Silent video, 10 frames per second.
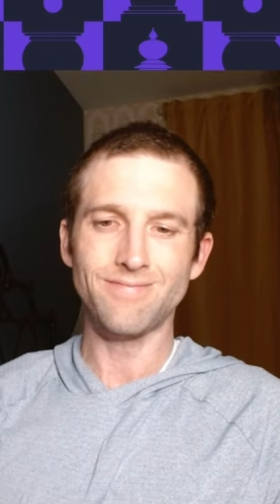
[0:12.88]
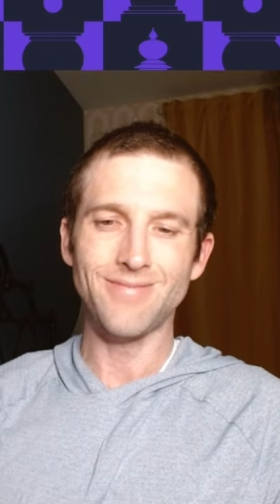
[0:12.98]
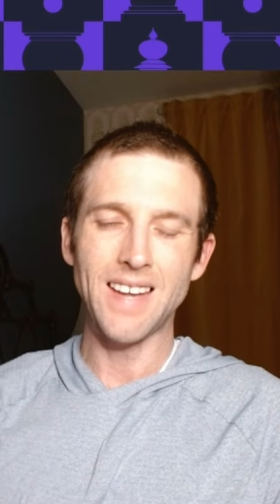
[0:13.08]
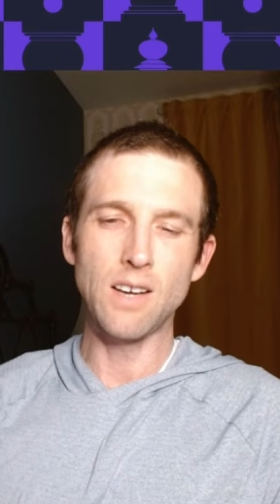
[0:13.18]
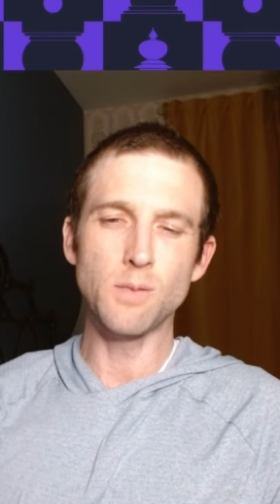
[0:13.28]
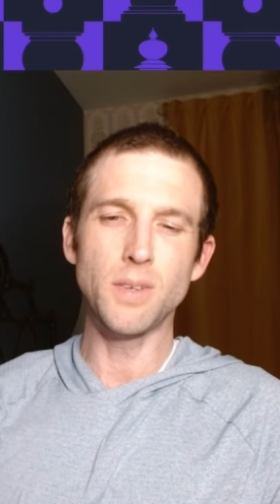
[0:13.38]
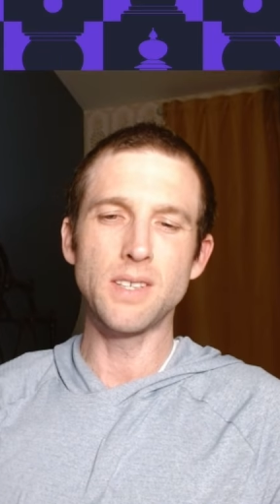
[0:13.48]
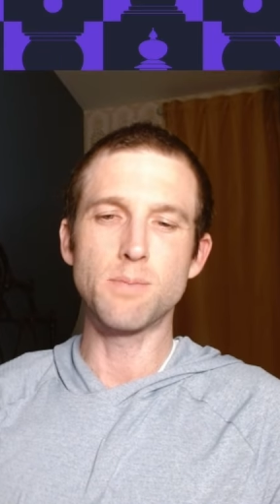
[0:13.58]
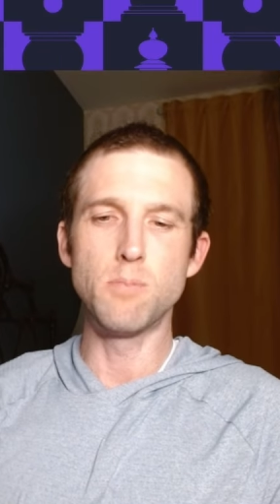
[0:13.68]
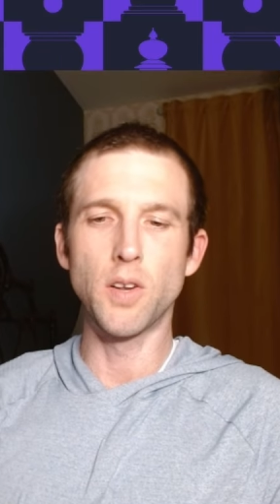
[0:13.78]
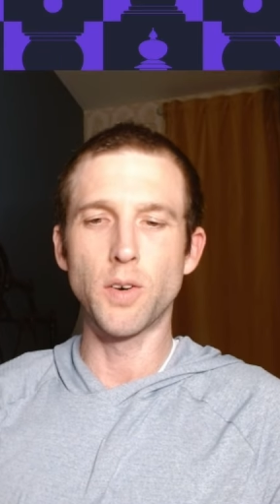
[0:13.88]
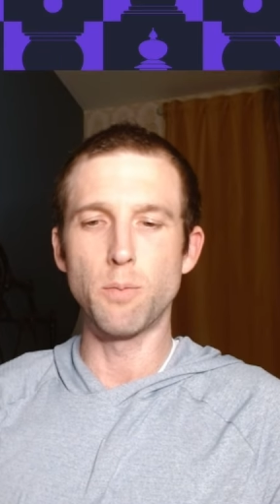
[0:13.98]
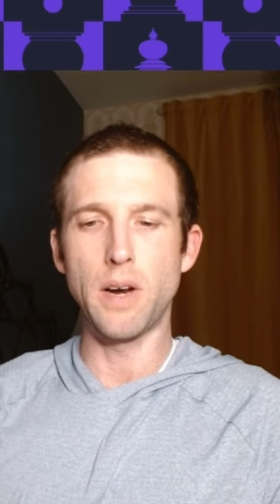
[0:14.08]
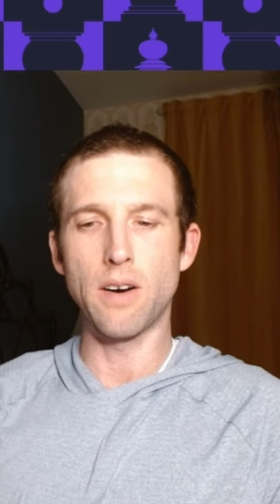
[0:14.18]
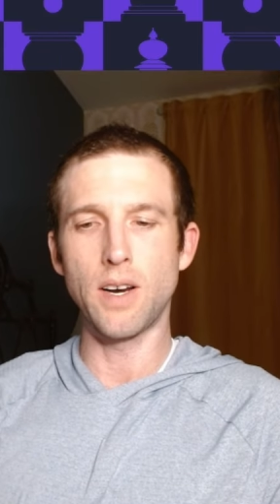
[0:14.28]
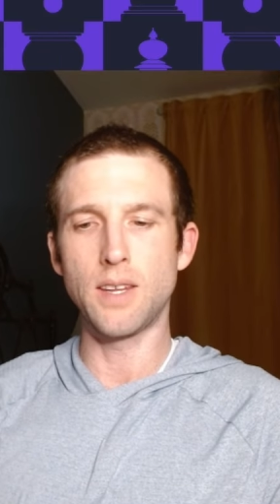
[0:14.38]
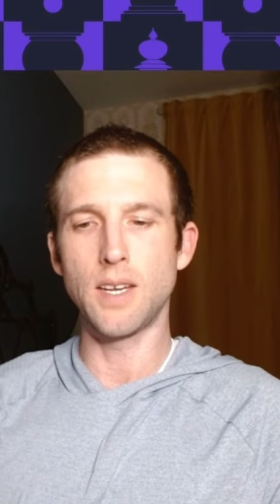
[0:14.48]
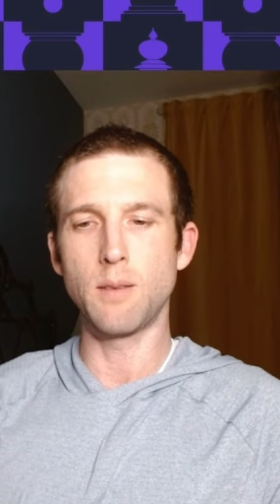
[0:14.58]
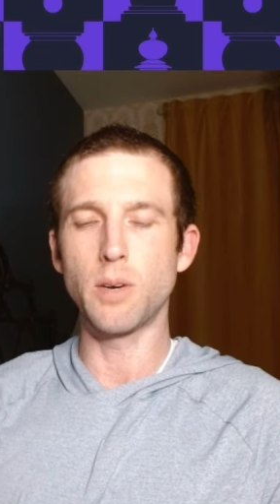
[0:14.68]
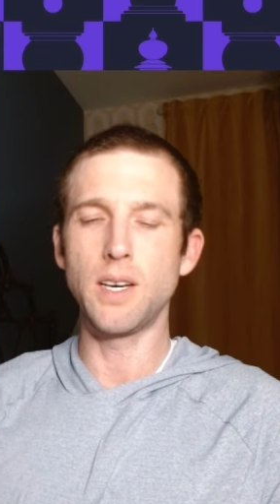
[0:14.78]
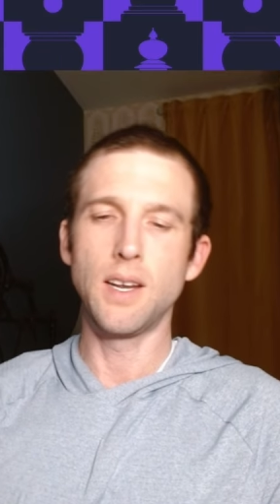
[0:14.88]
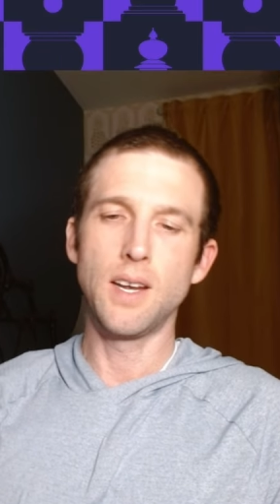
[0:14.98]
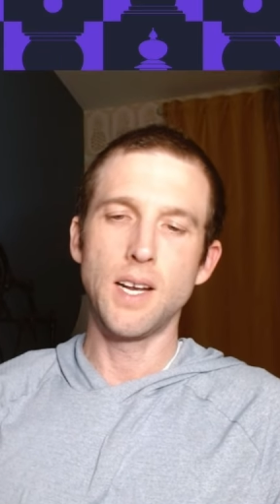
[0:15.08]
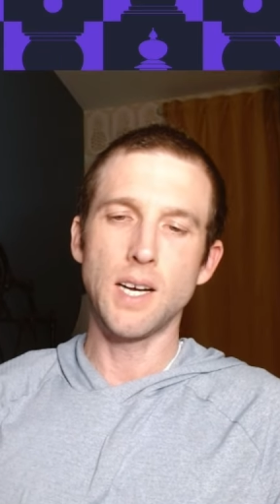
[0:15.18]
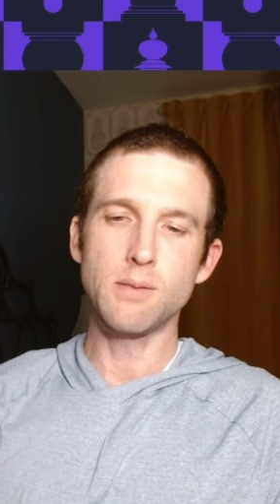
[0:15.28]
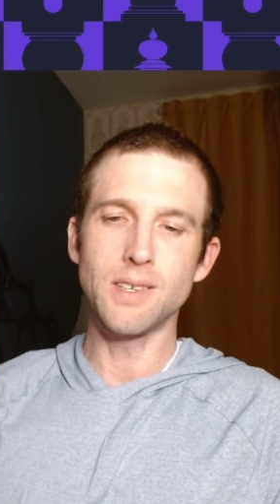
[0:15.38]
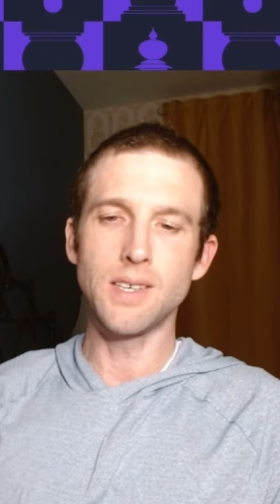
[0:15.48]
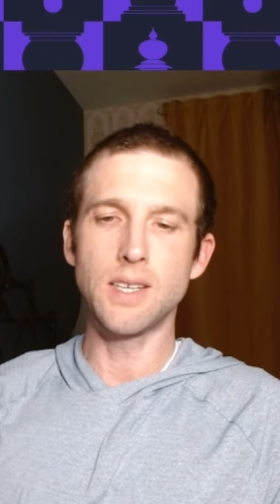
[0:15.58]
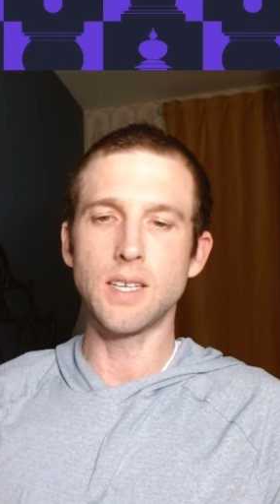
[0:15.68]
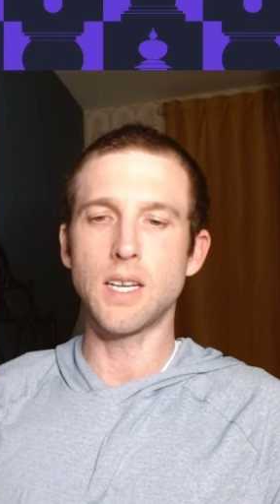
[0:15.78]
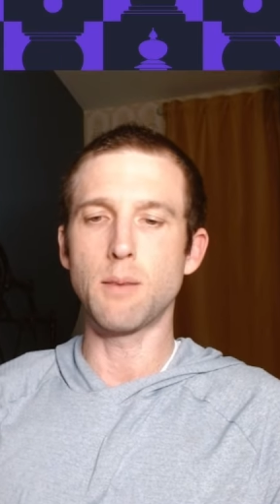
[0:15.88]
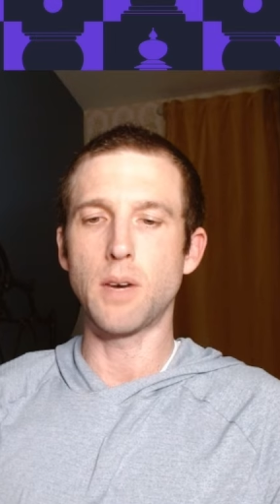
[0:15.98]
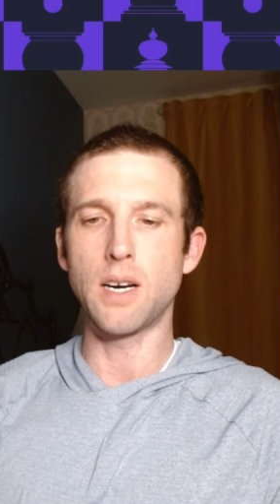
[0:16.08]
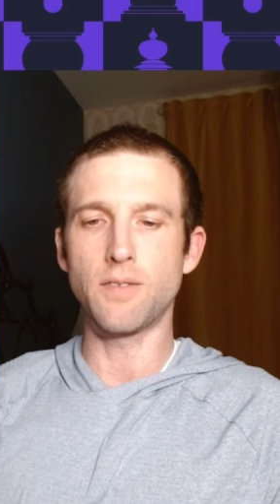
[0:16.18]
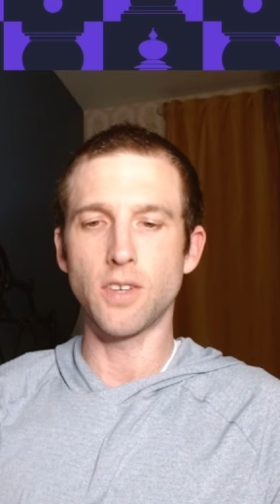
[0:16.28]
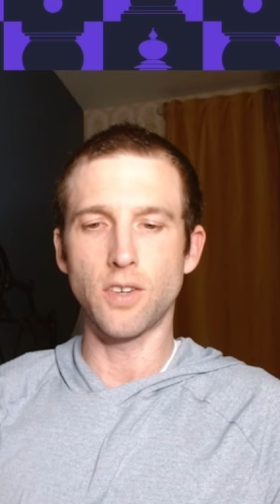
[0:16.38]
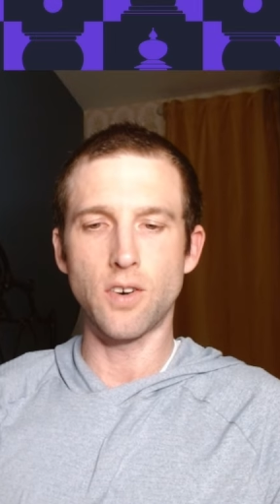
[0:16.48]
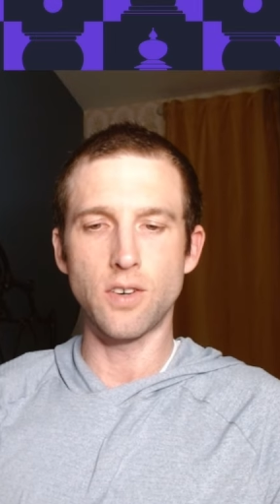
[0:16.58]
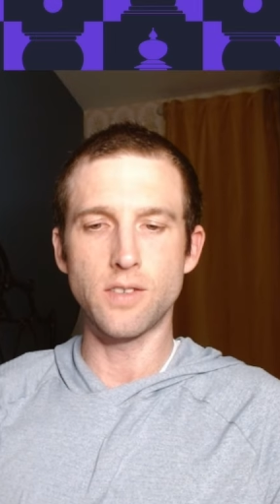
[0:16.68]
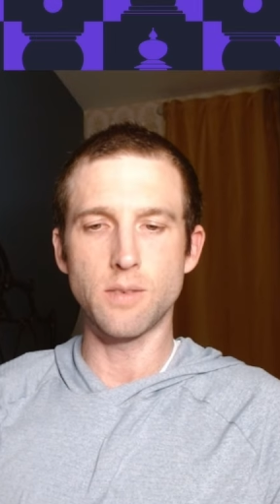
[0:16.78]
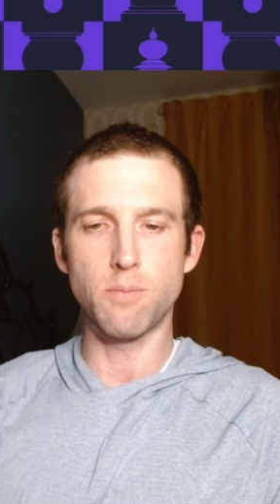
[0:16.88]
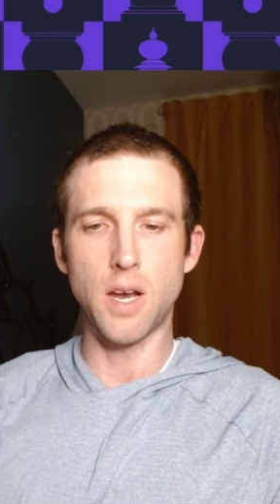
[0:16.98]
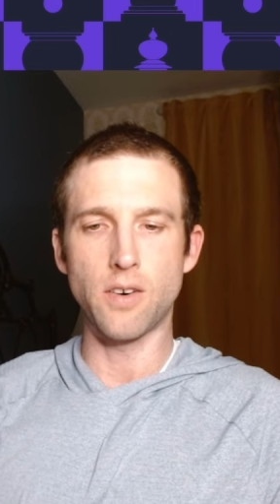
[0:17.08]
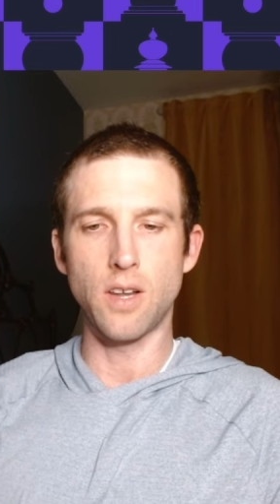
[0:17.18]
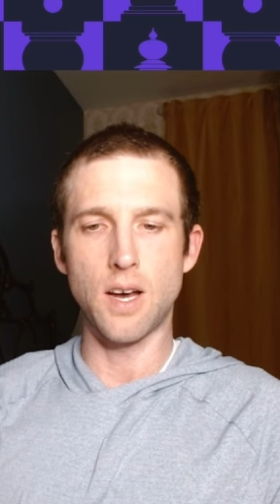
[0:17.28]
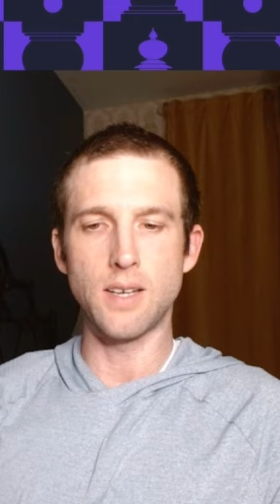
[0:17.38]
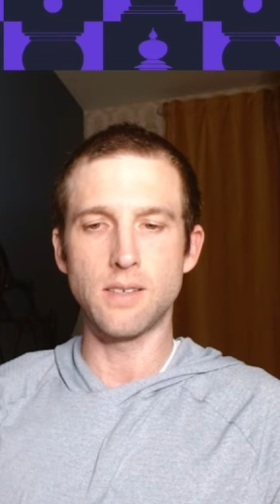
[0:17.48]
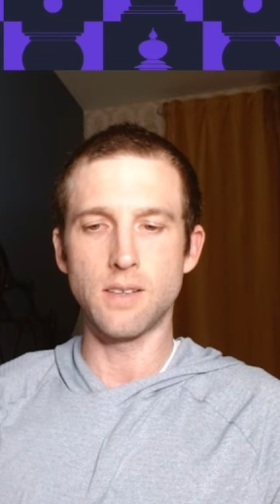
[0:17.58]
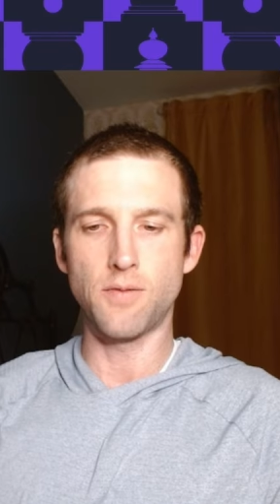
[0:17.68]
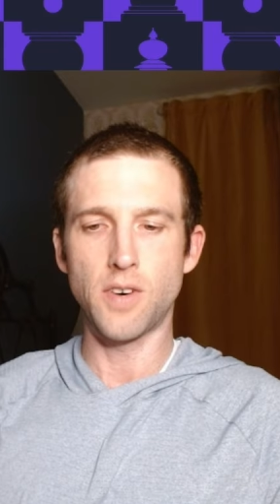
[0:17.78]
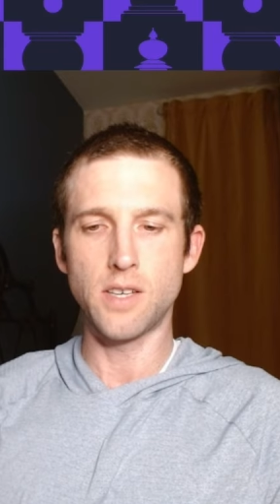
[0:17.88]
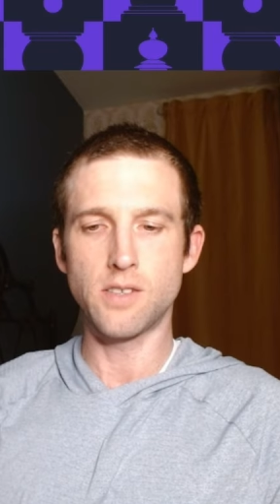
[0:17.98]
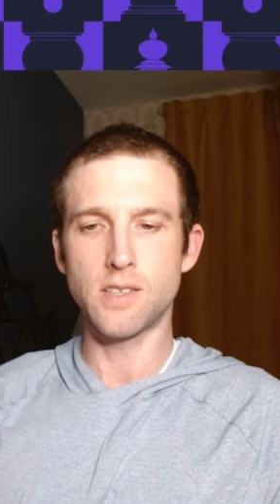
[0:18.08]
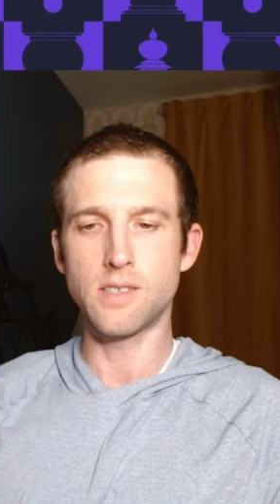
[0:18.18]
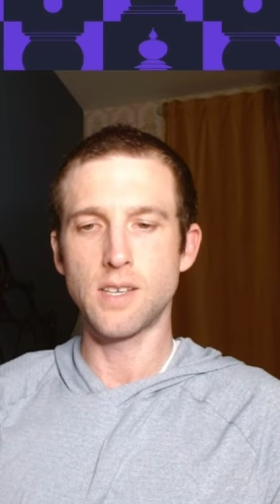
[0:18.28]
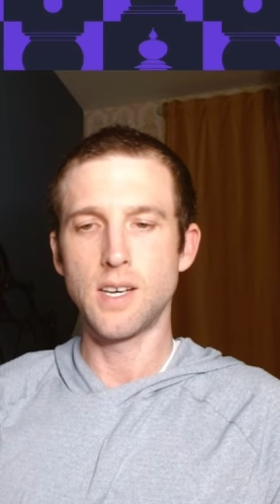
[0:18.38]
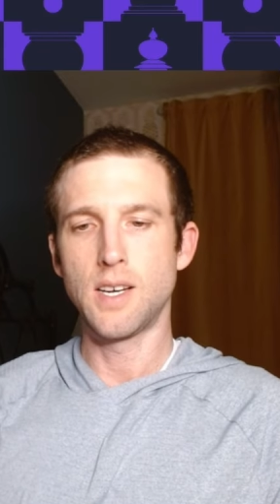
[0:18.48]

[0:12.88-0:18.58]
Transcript: Hopefully this Milner Berry thing, but I'm starting to think that I might have to learn some better lines in the French because